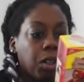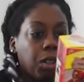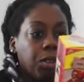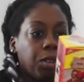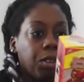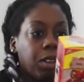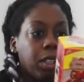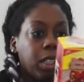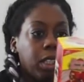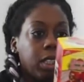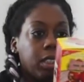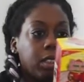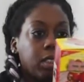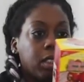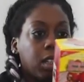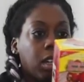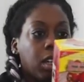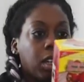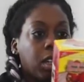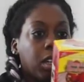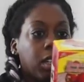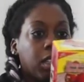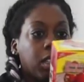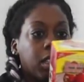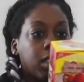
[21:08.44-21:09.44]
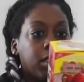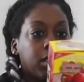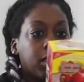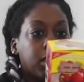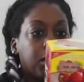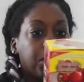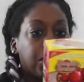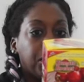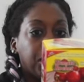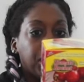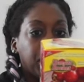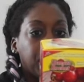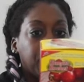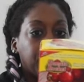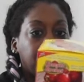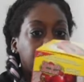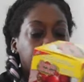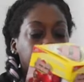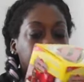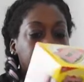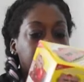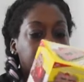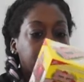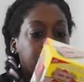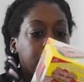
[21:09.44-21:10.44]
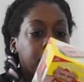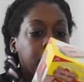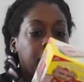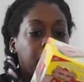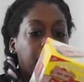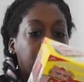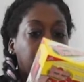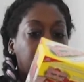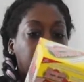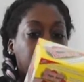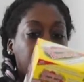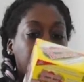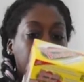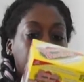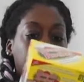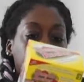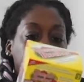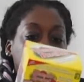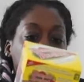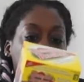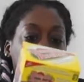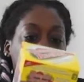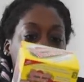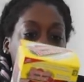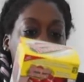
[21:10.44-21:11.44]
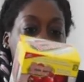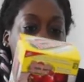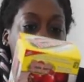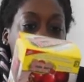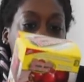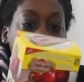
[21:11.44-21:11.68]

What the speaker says: these are the tomatoes that we are